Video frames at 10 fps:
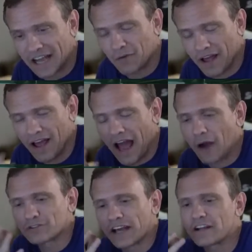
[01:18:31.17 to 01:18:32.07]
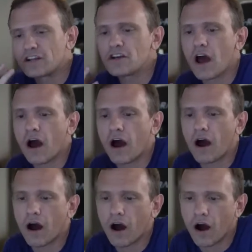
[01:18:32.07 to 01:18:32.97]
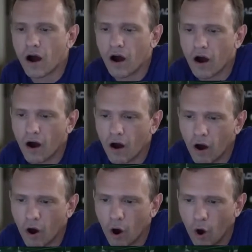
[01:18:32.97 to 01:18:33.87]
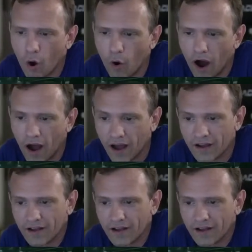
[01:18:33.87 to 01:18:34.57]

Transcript: I was like, no, I